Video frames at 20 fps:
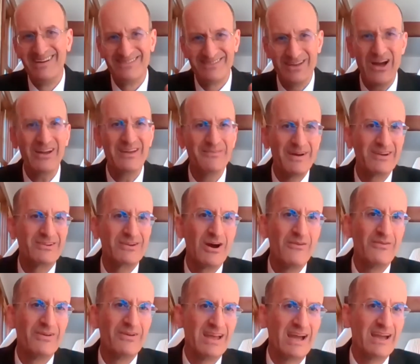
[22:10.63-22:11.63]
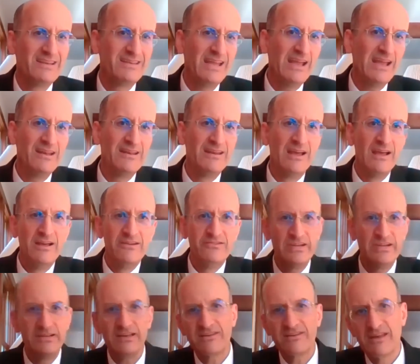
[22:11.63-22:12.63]
talking about COVID-19,
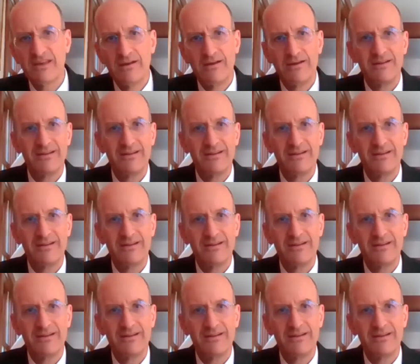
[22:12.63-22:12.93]
she just,